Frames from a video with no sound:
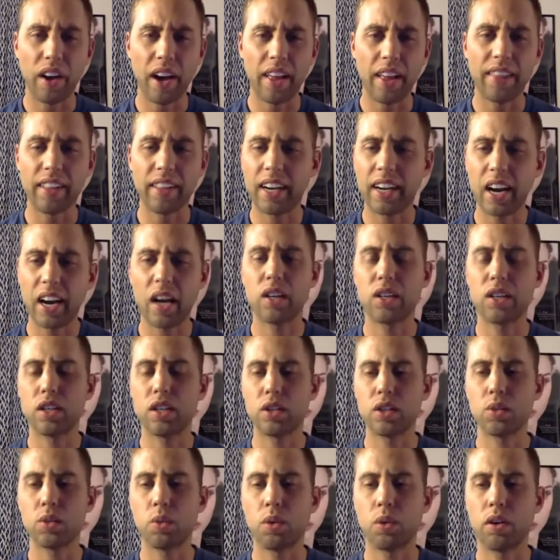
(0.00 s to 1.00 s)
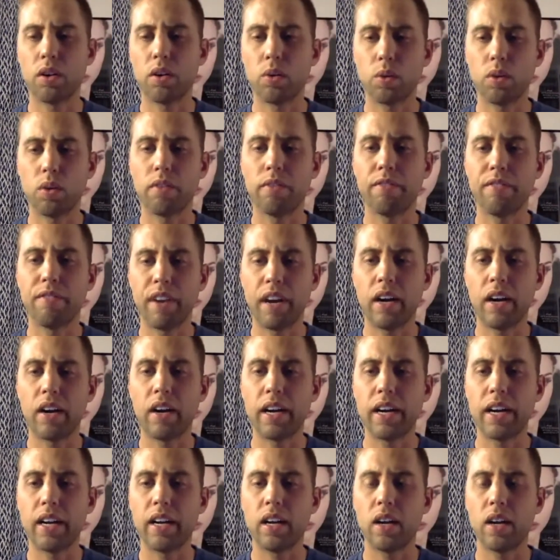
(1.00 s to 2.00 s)
and the characters were
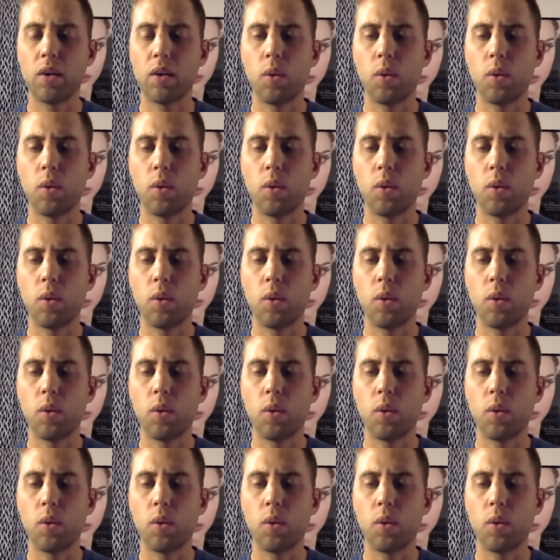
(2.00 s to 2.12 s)
very